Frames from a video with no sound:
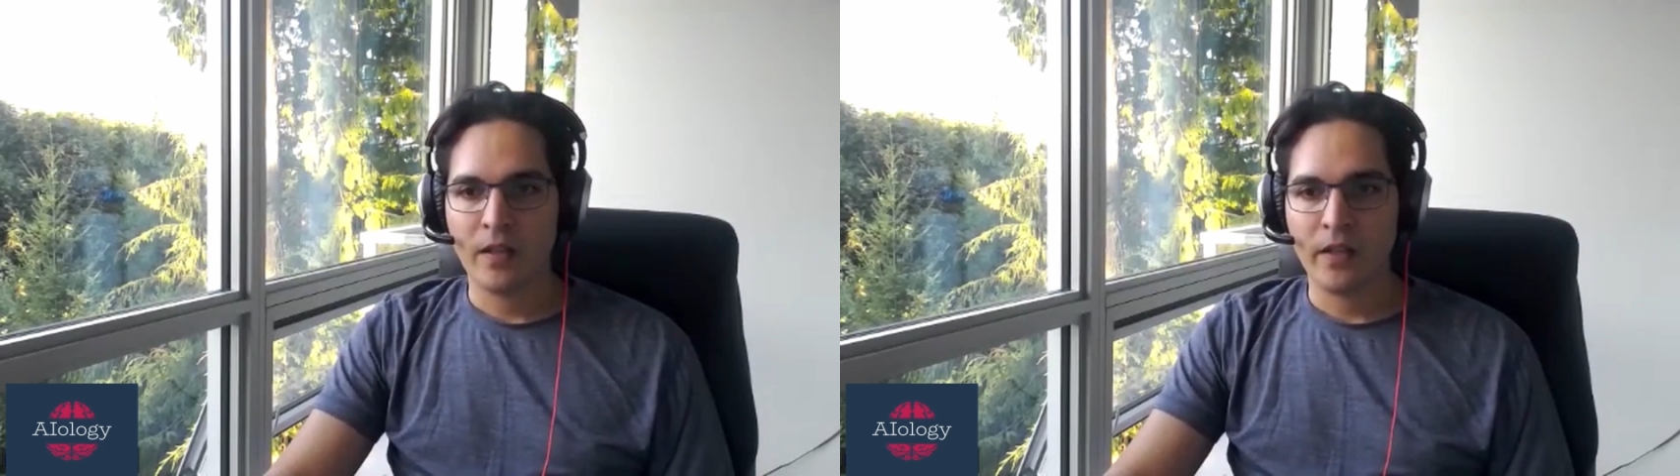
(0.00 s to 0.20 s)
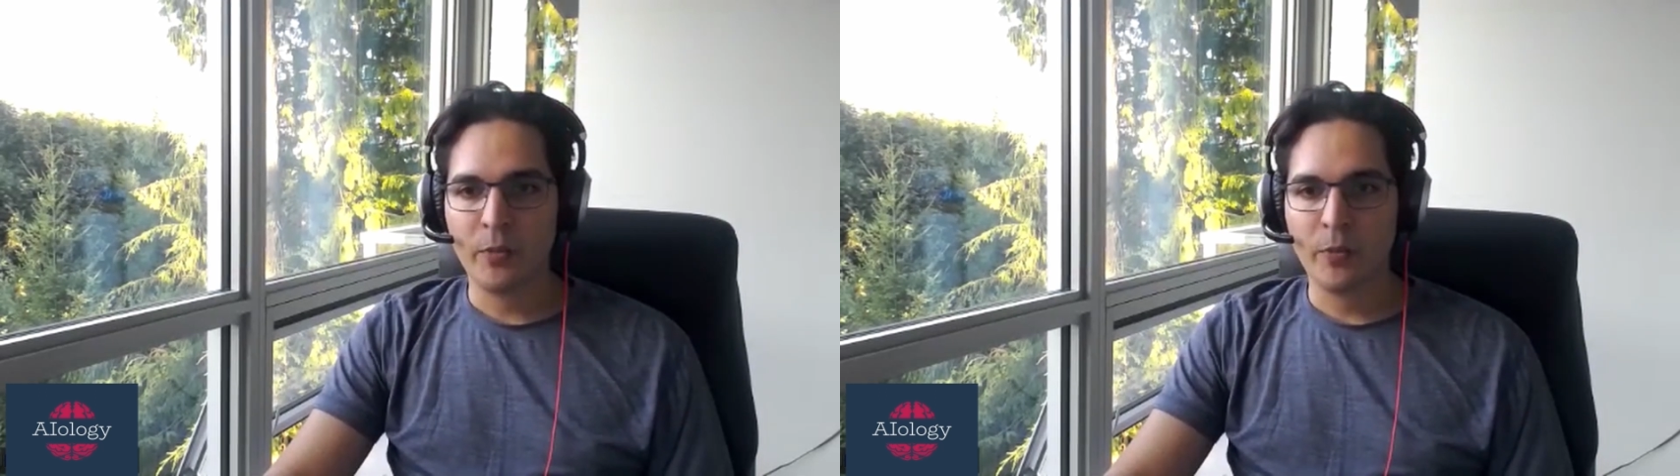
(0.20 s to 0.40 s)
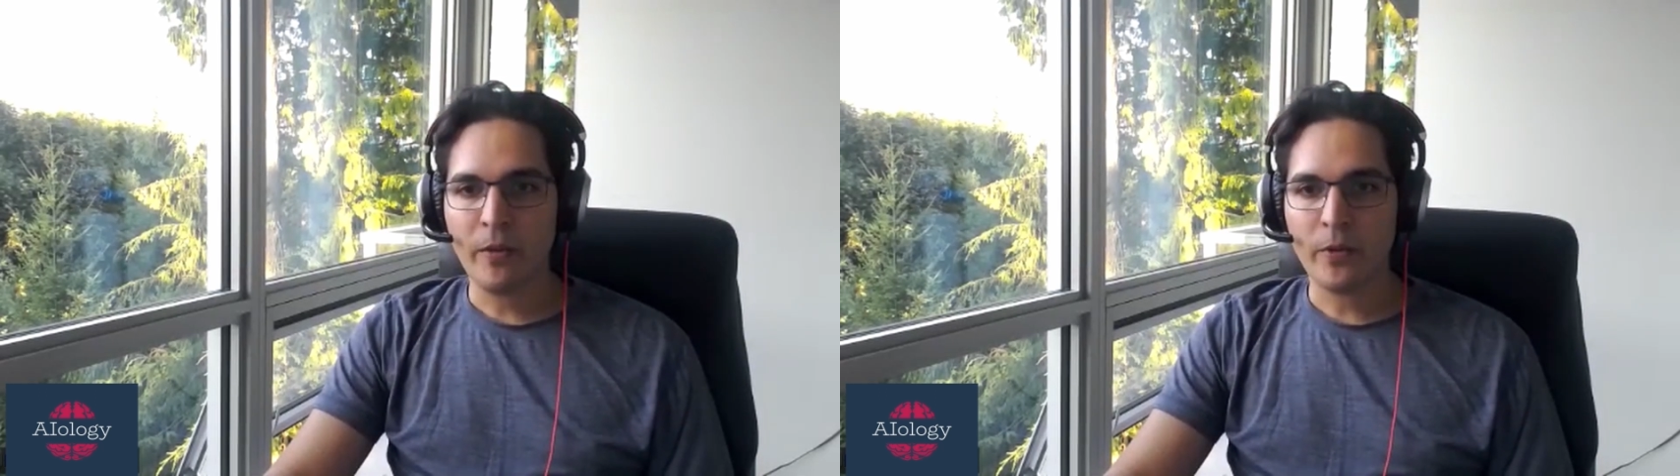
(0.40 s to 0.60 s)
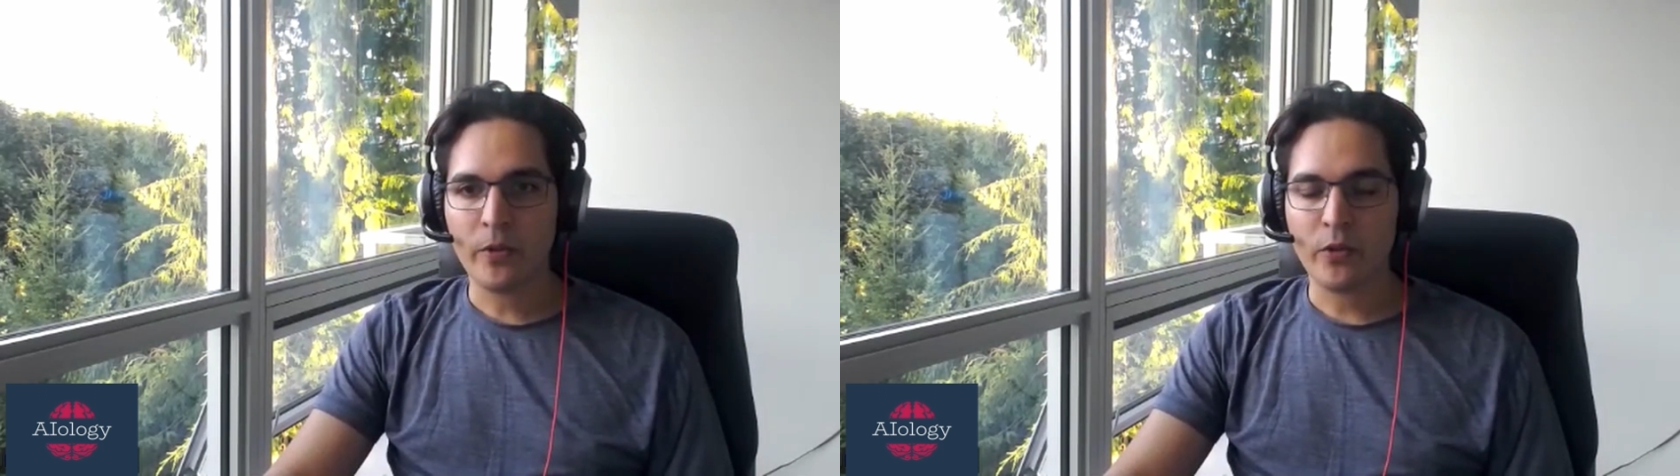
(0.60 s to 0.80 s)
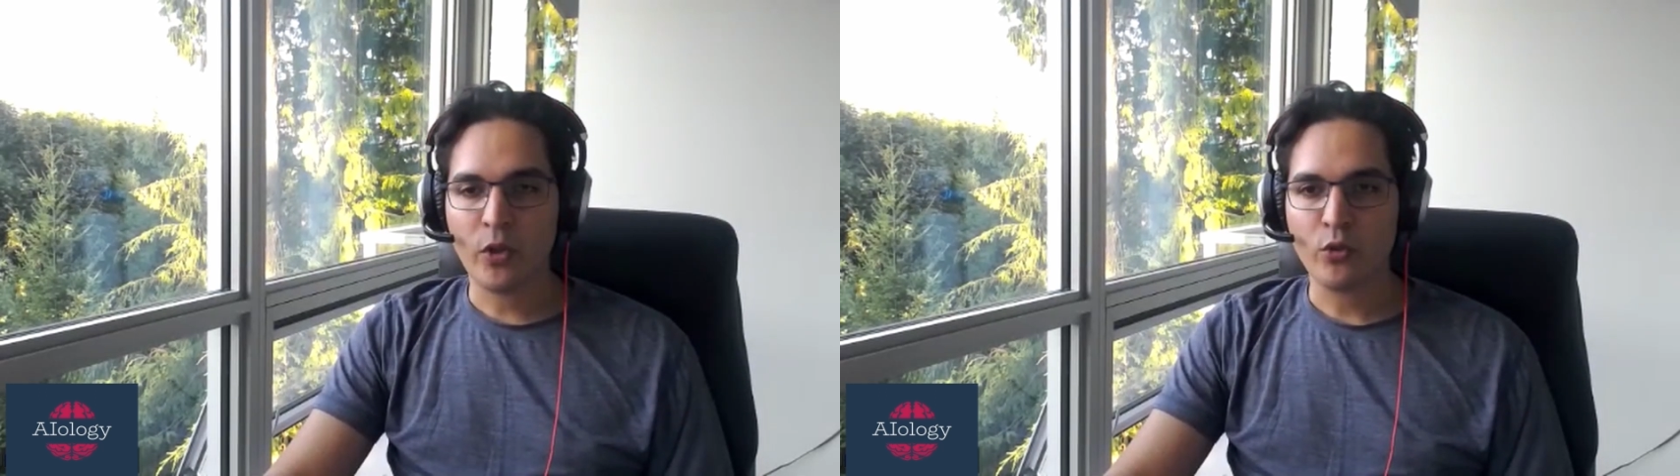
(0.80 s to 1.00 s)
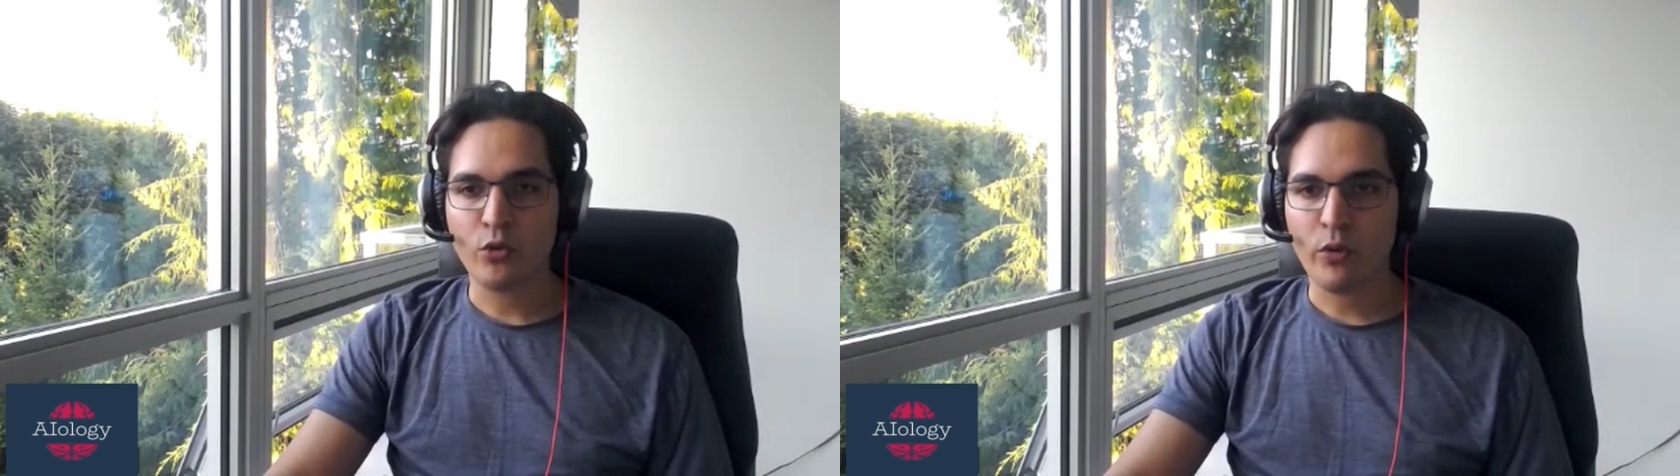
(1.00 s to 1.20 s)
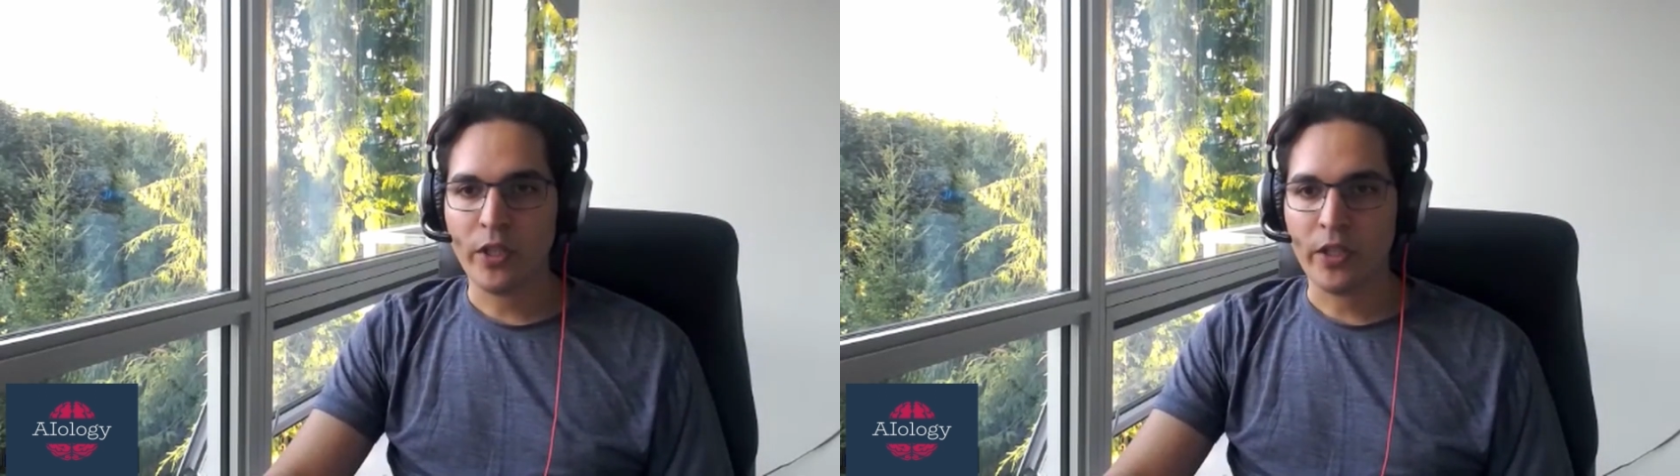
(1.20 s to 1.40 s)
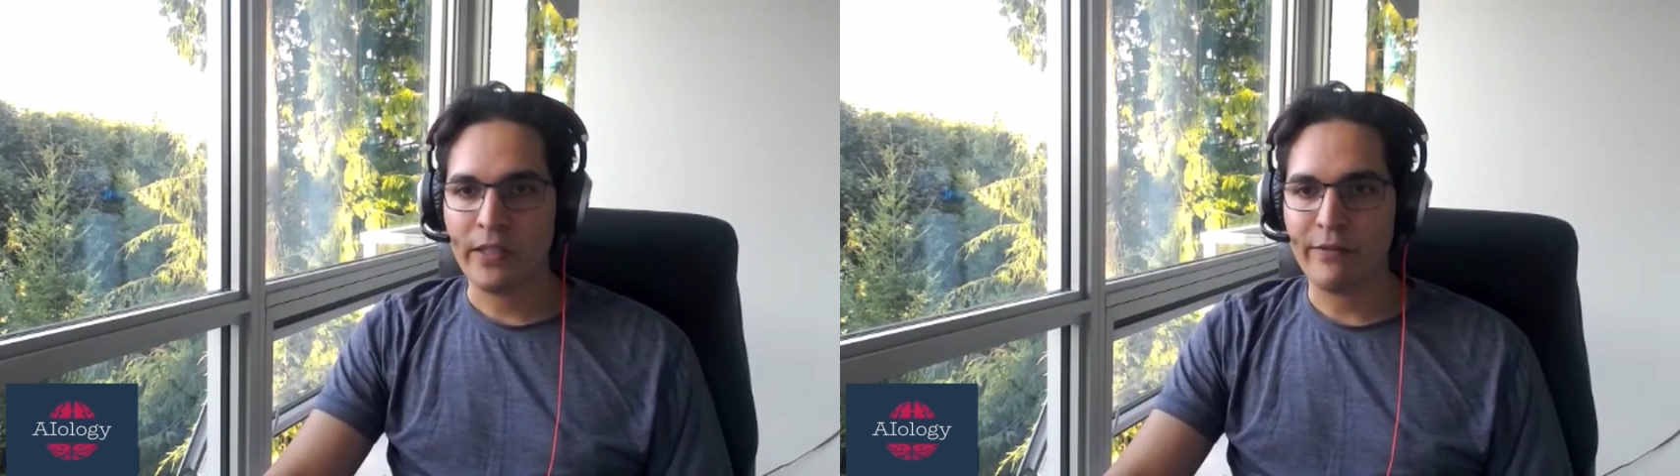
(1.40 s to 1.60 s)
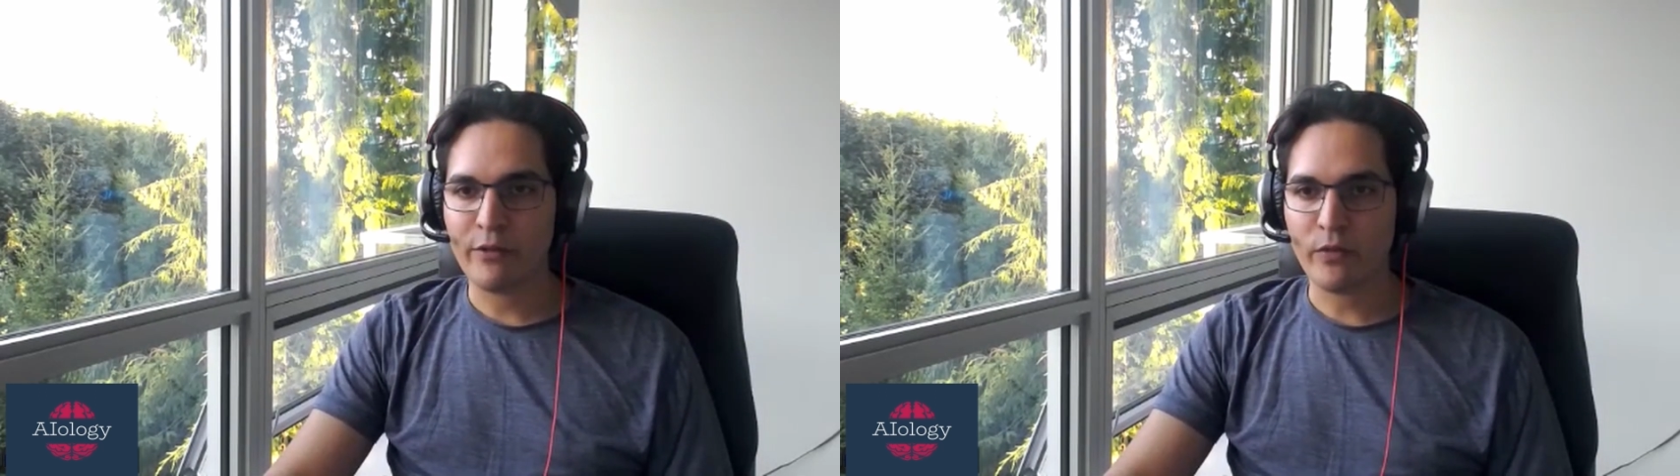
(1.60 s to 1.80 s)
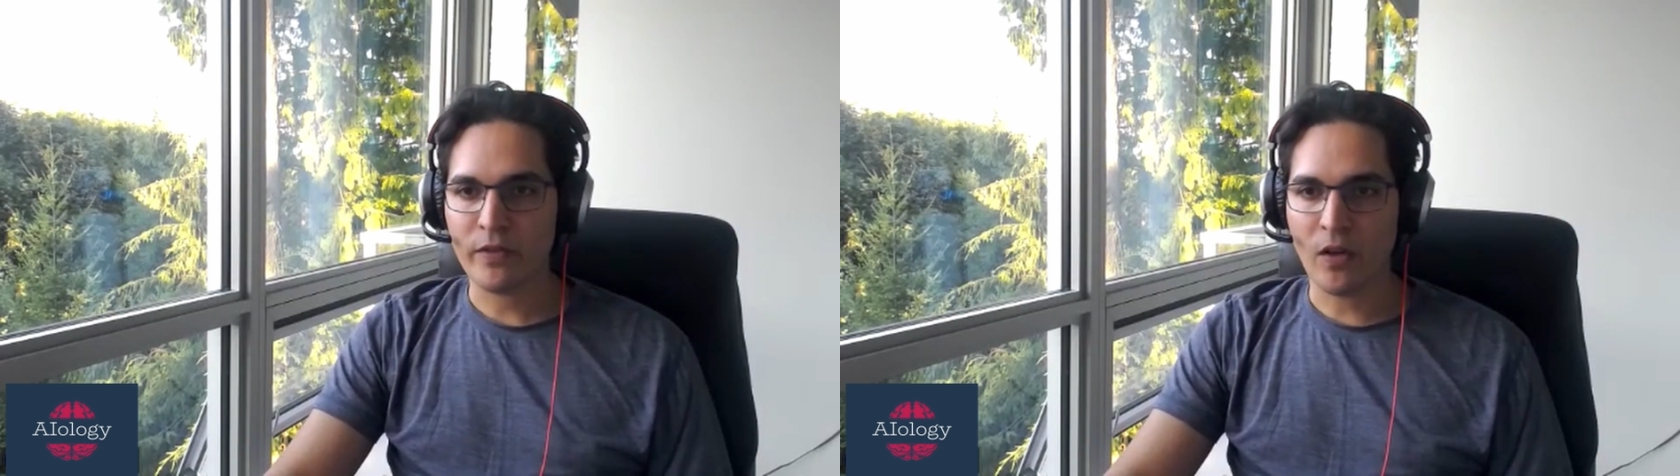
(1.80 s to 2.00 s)
In the paper, they are showing
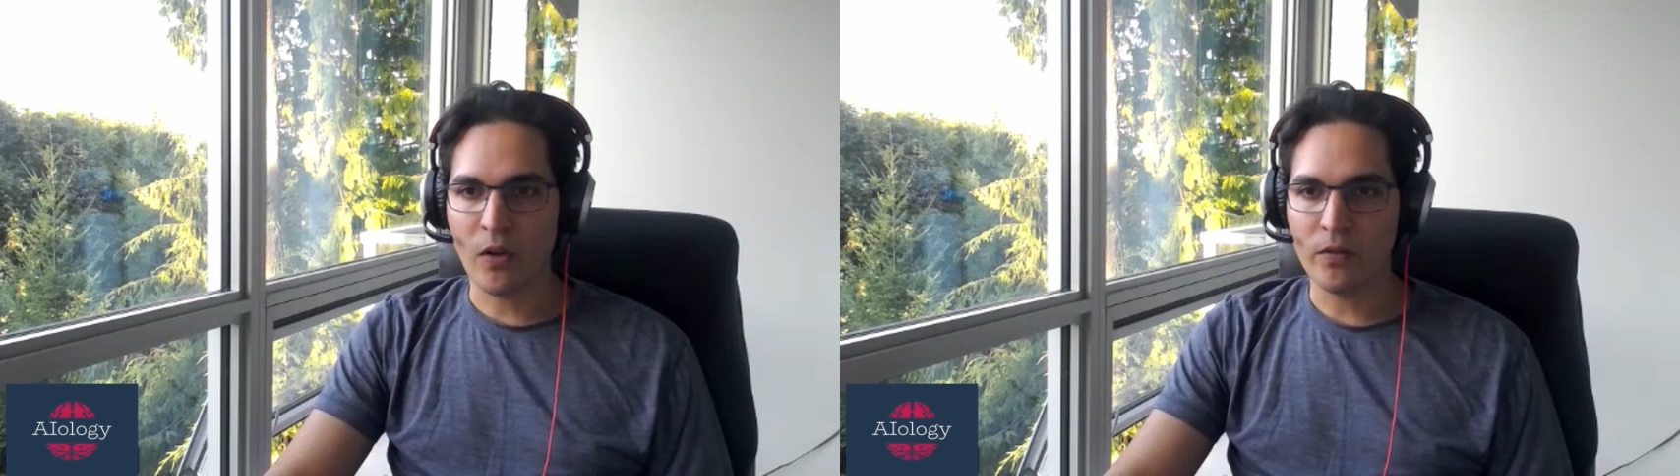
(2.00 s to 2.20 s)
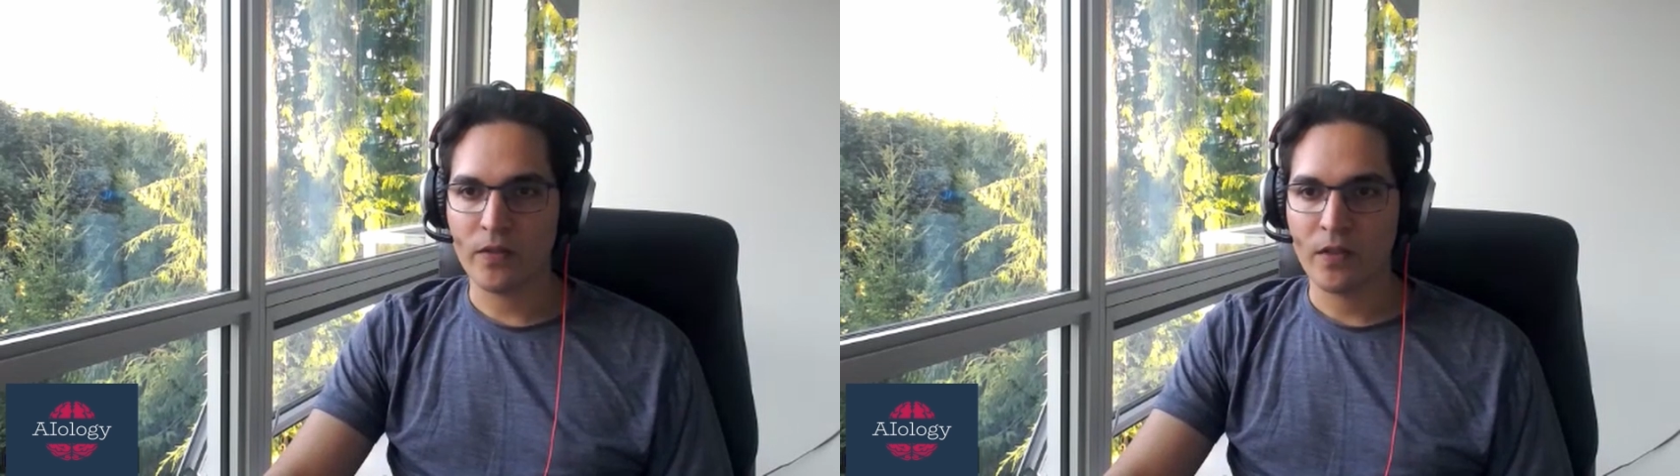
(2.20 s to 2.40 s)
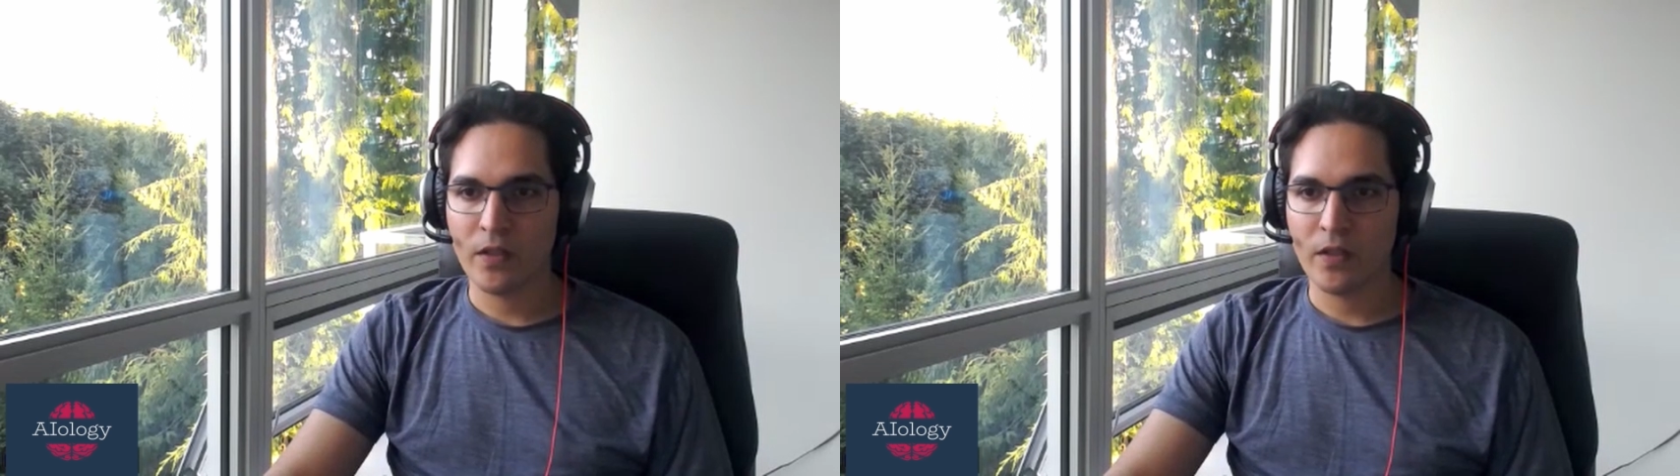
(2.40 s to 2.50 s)
different results.